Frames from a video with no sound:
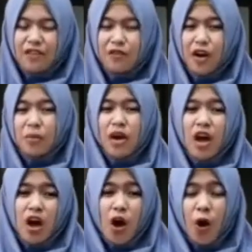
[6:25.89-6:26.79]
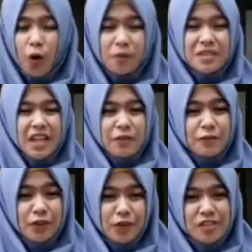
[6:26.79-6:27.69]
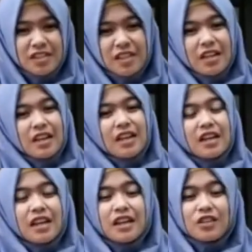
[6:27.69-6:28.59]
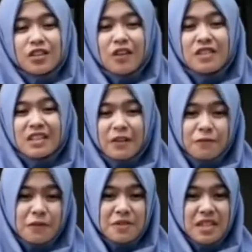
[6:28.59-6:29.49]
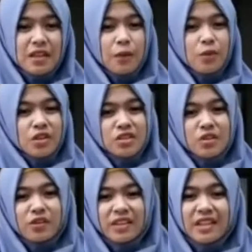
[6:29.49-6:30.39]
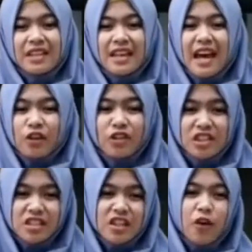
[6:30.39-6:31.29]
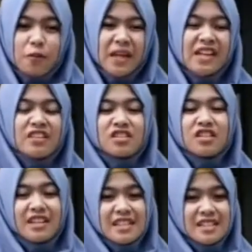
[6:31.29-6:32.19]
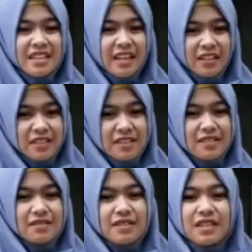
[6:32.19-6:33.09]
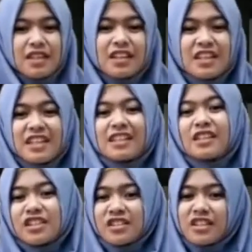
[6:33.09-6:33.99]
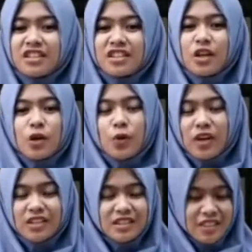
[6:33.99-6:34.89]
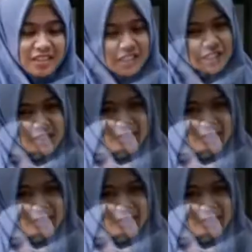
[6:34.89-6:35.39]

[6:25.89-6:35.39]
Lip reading: From Hopes and Frost, 2015, measuring the acquisition of media literacy skills. Reading Research Quarterly.